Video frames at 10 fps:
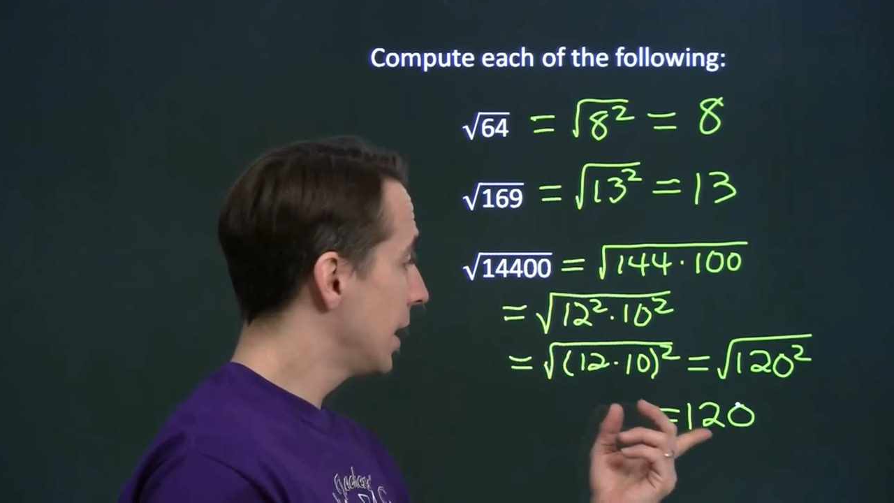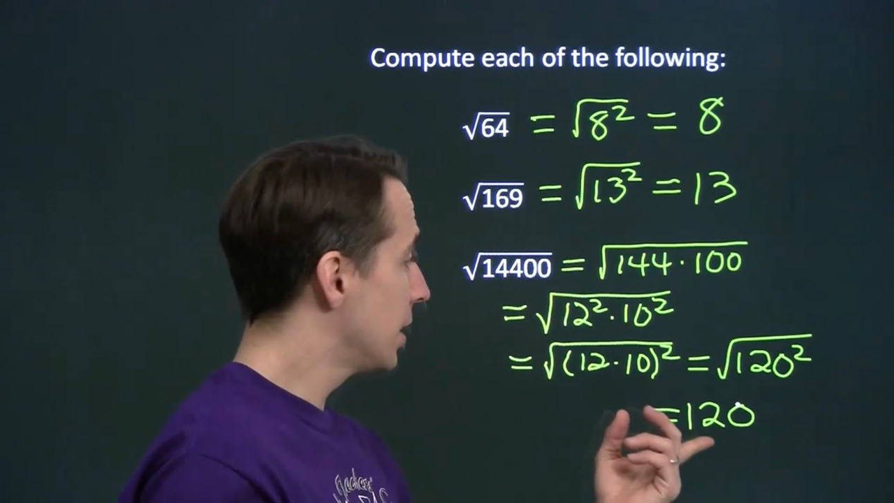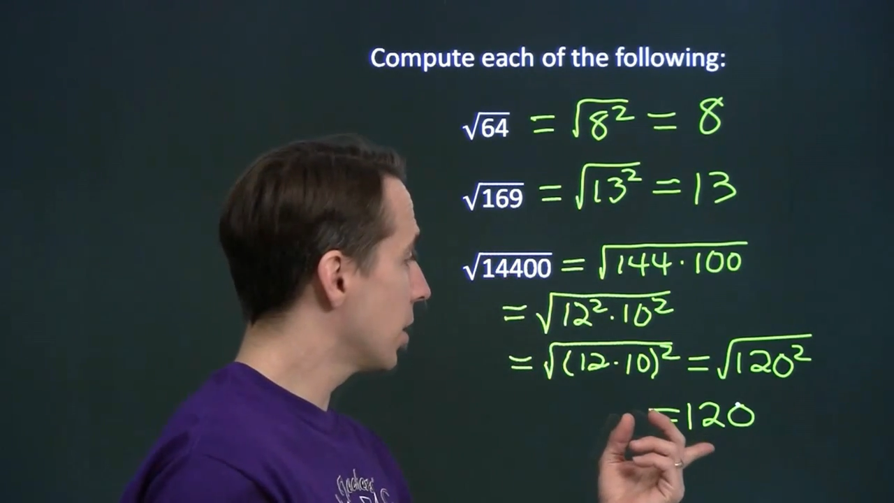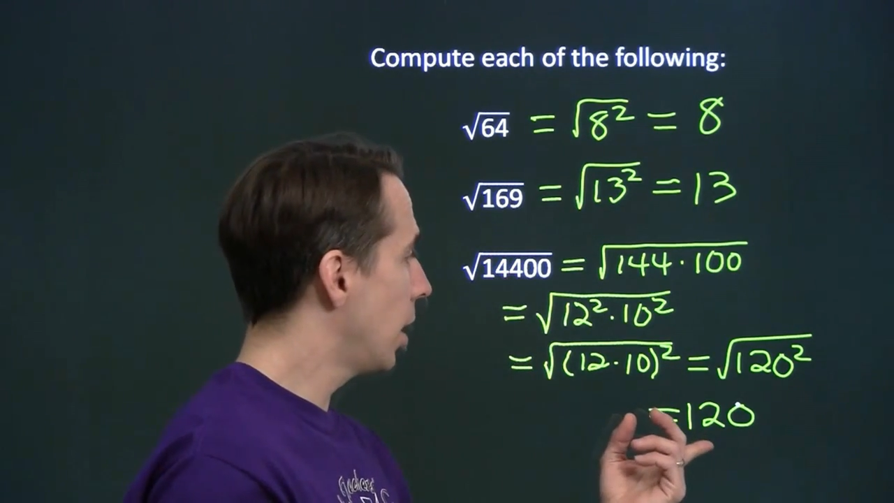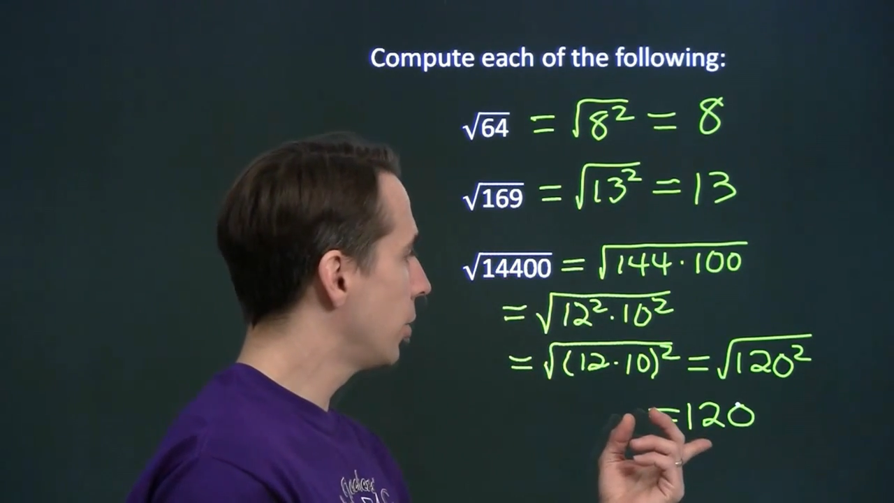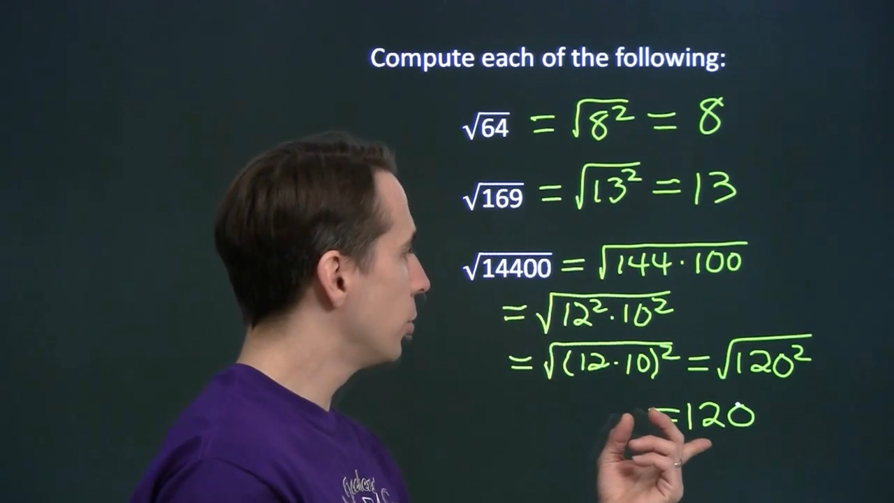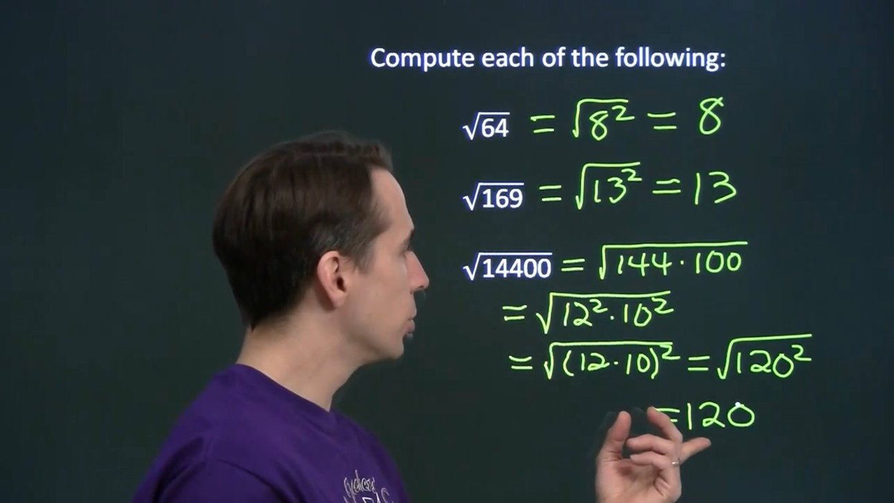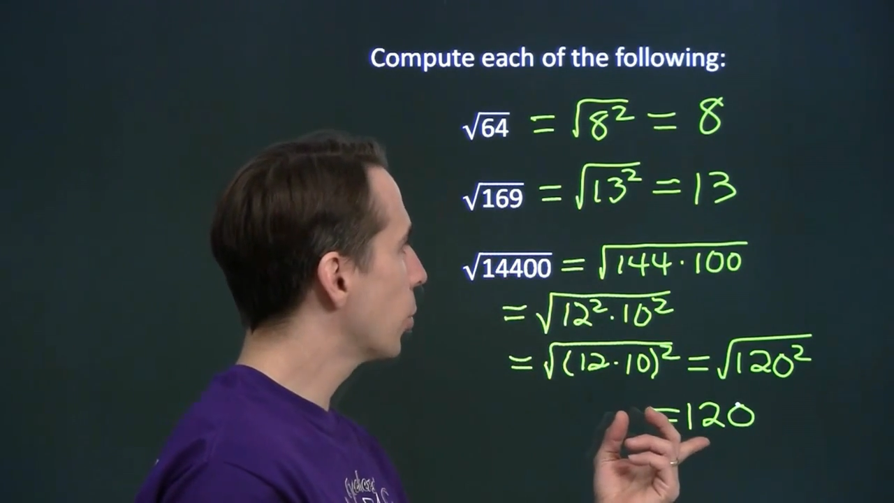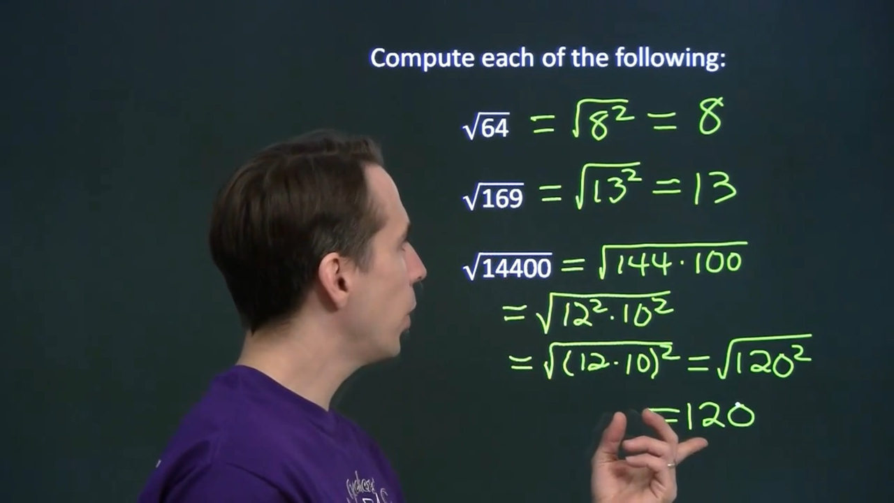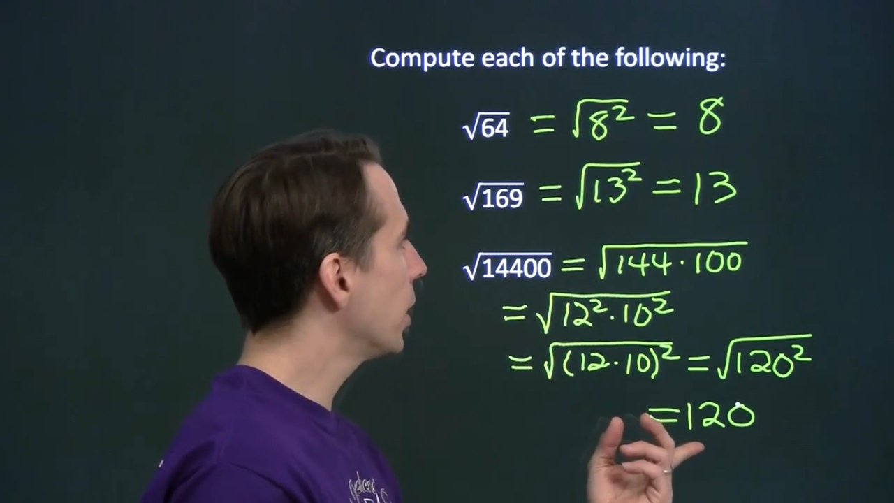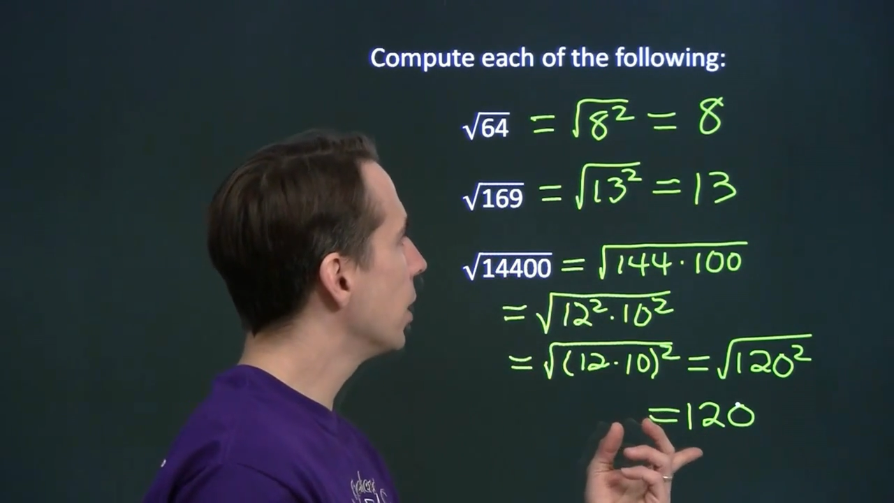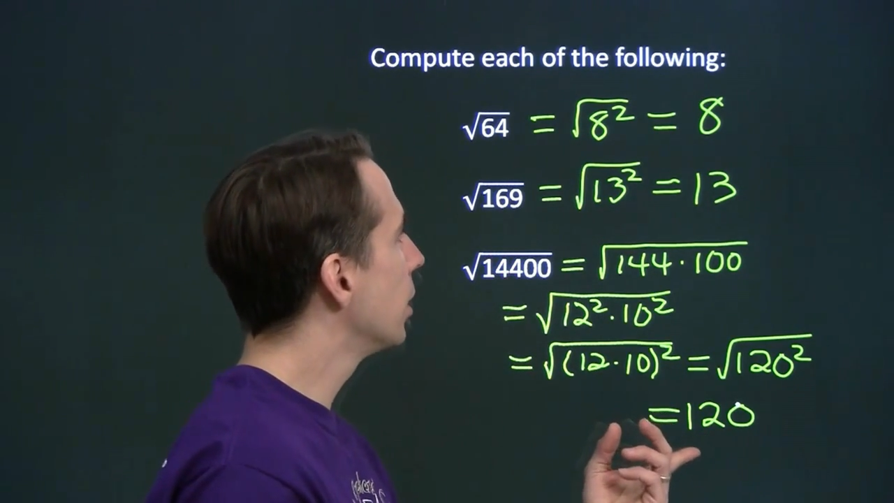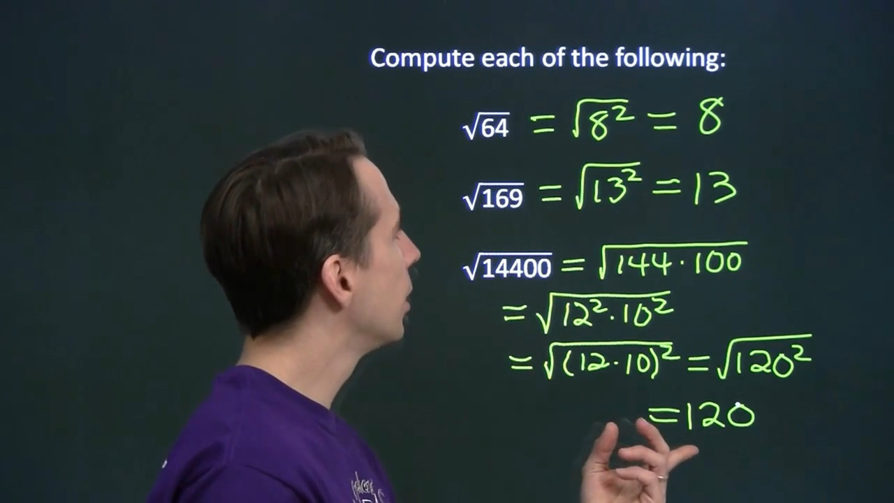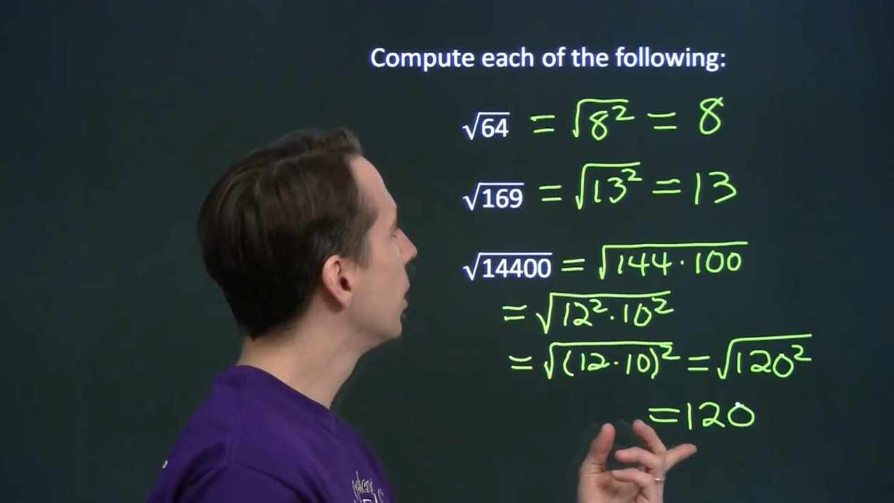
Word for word: is 120.